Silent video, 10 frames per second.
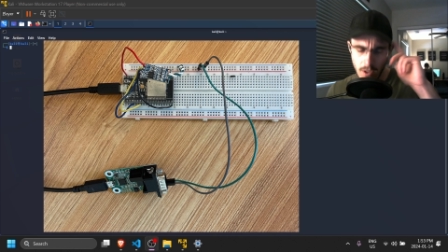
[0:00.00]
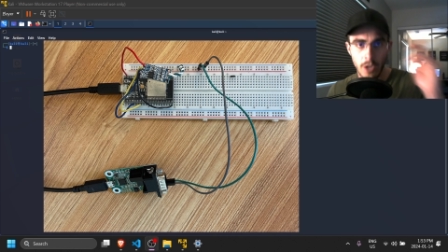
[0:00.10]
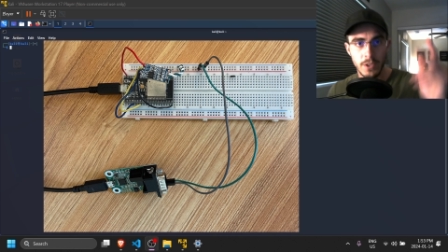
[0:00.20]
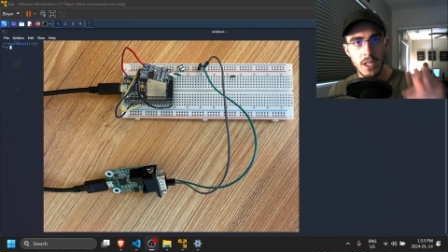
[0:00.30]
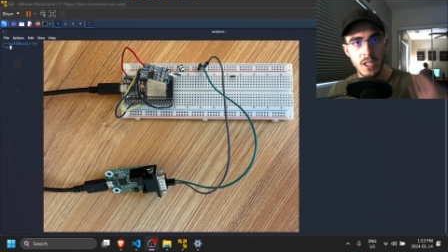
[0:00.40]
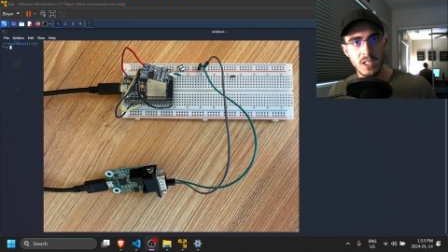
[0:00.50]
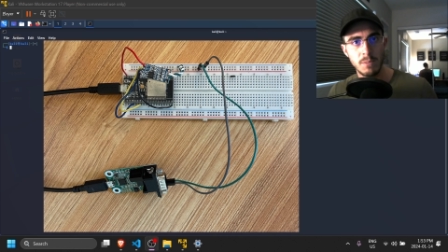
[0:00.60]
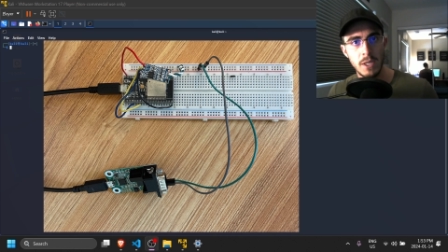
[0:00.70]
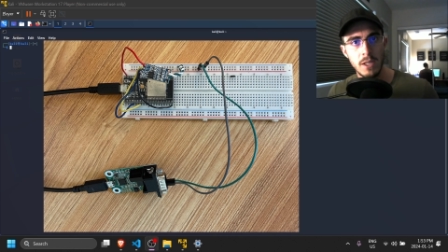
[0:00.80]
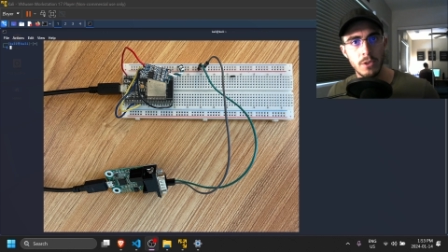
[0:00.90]
On the
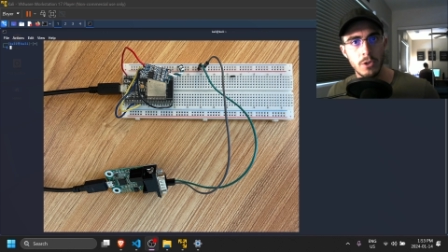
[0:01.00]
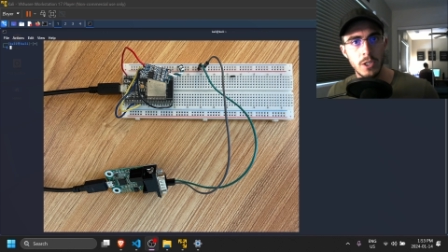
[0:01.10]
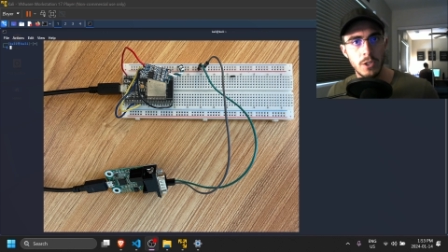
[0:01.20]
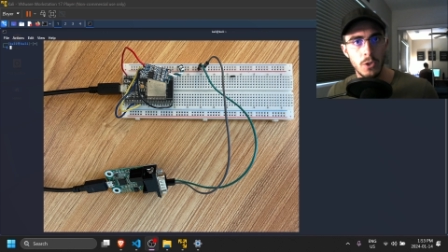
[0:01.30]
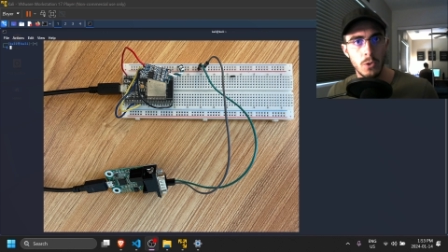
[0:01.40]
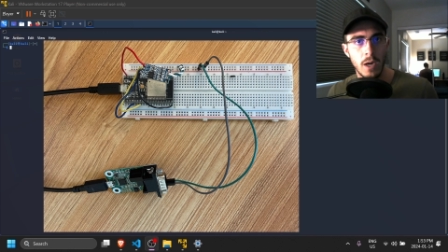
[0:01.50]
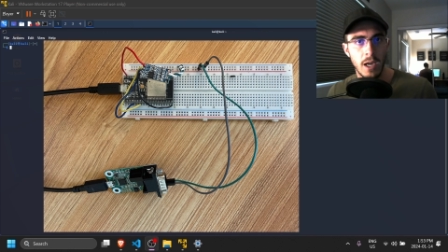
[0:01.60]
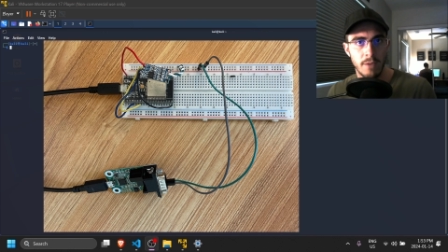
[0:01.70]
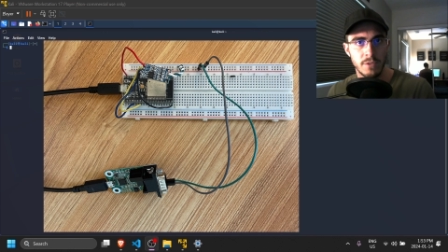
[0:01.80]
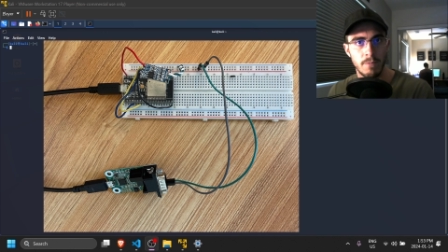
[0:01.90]
ESP32, I
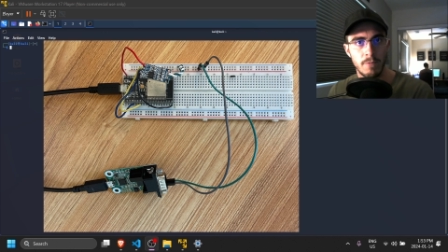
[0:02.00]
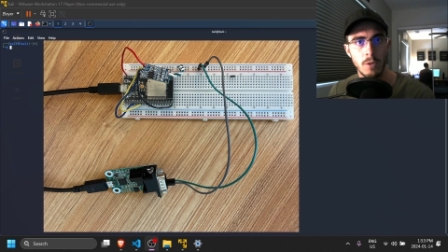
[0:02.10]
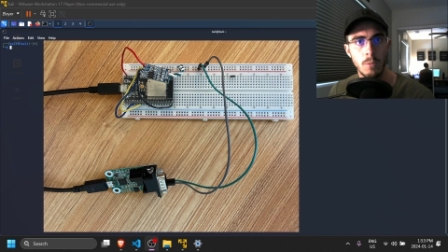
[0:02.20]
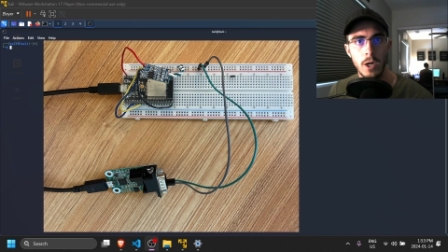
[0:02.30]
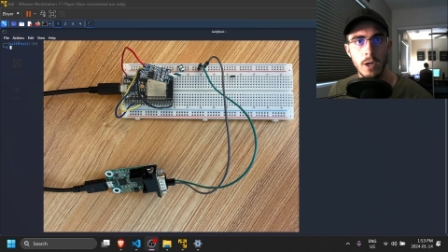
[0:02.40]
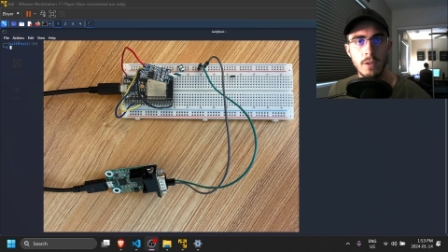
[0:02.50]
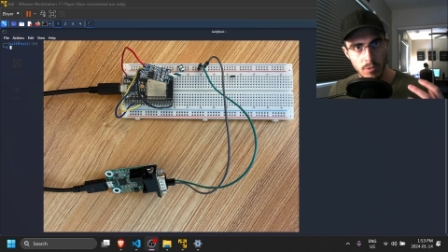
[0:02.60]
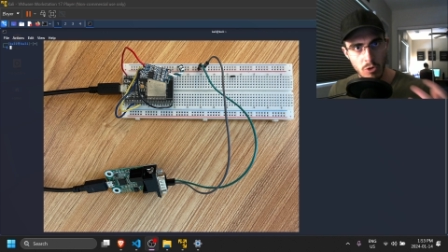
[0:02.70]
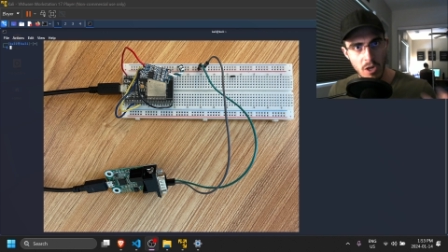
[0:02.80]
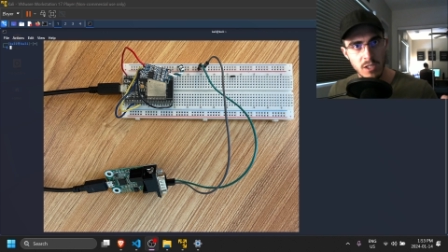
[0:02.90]
have some firmware
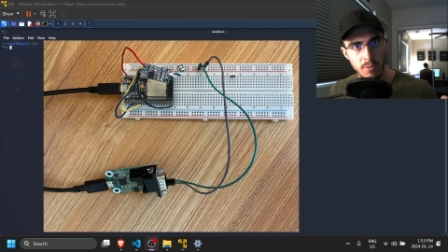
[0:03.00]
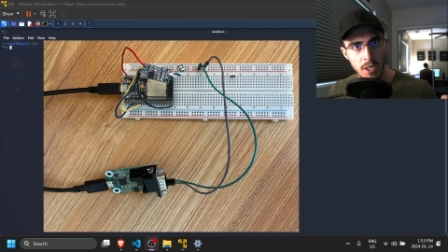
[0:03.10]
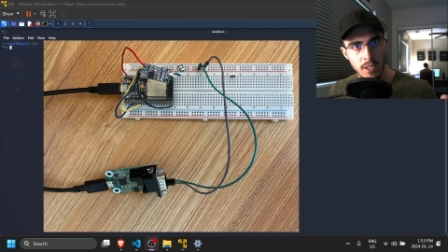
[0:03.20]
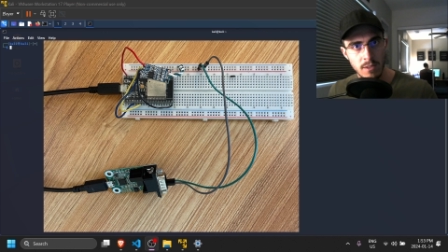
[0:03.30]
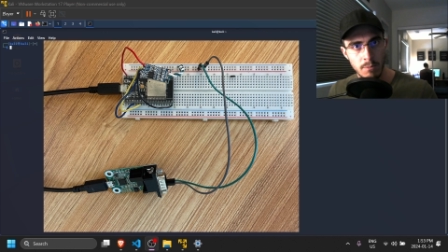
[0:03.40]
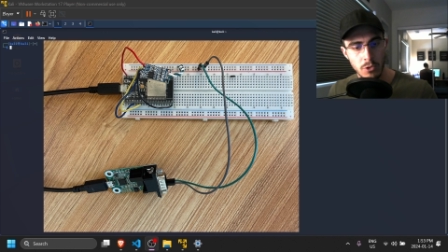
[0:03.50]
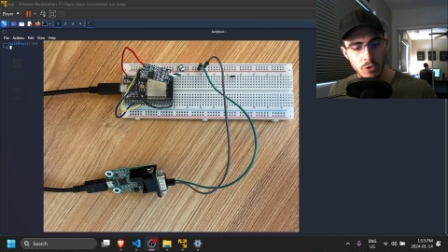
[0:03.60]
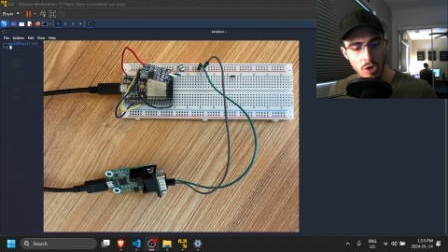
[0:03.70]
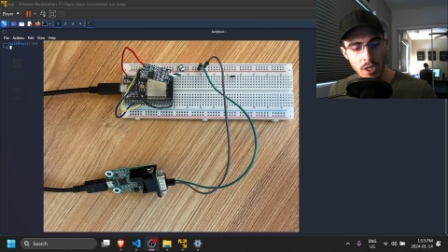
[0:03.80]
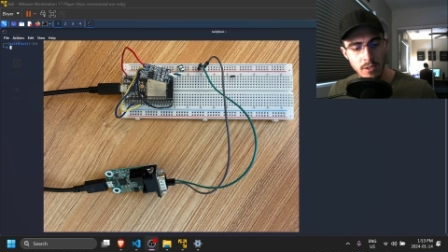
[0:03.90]
transmitting simple
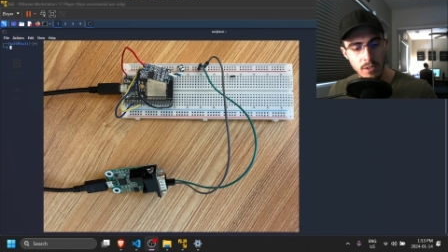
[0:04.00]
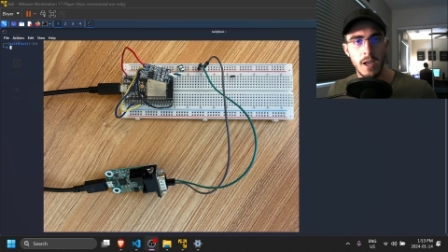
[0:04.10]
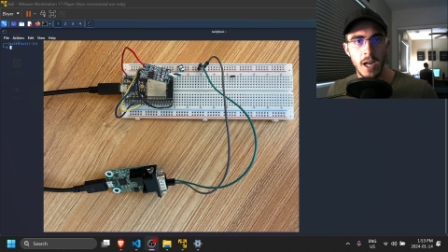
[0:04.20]
strings,